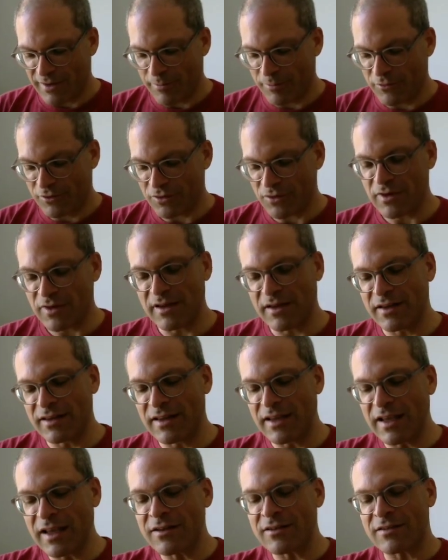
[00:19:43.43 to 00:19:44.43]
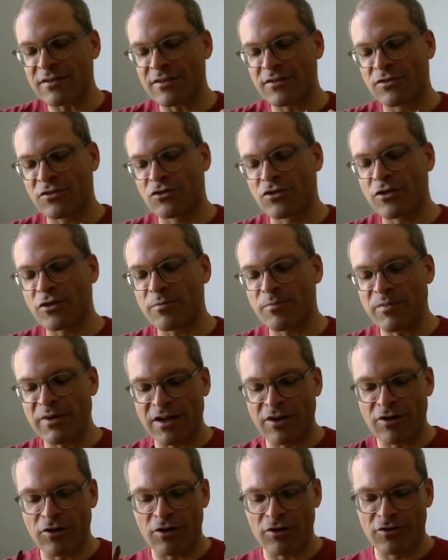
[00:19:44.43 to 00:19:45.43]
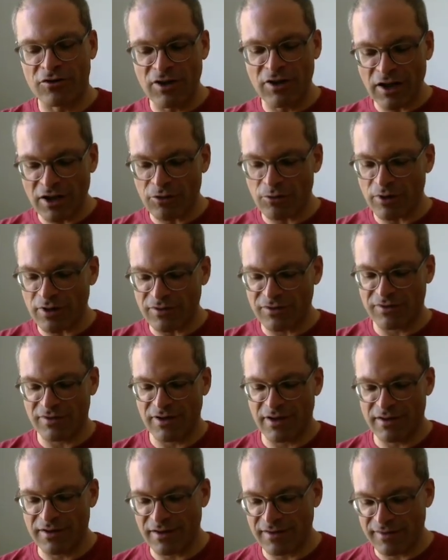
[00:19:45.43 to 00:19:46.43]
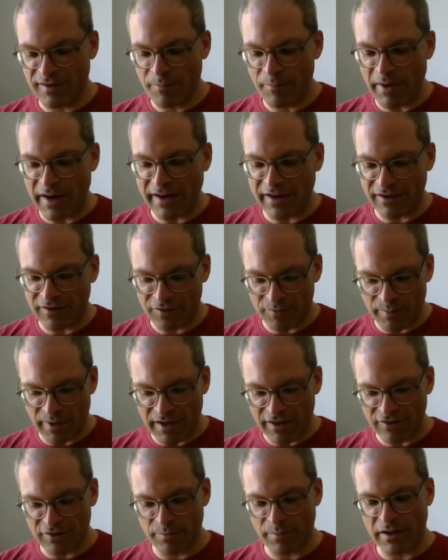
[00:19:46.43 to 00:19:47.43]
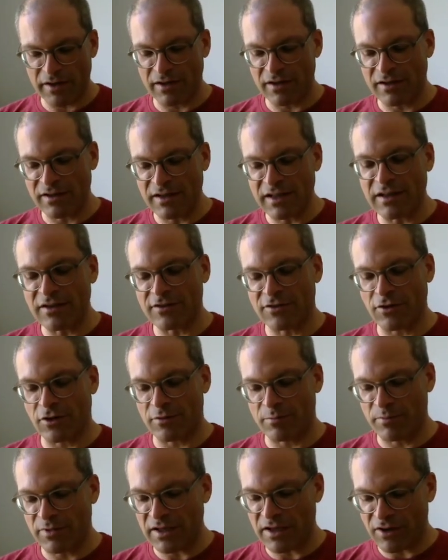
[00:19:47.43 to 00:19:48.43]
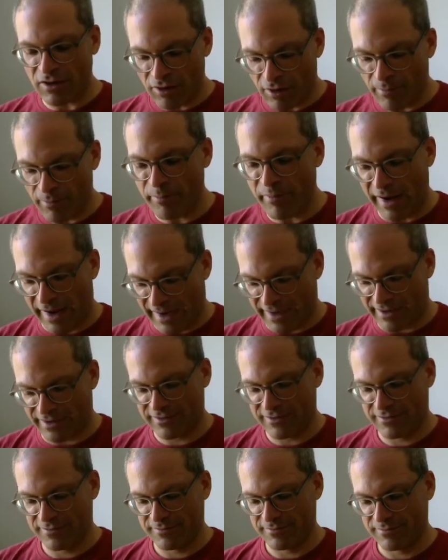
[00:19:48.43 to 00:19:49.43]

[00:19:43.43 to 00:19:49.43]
So the instance should be contiguous in this embedding space, but it needs not be compact.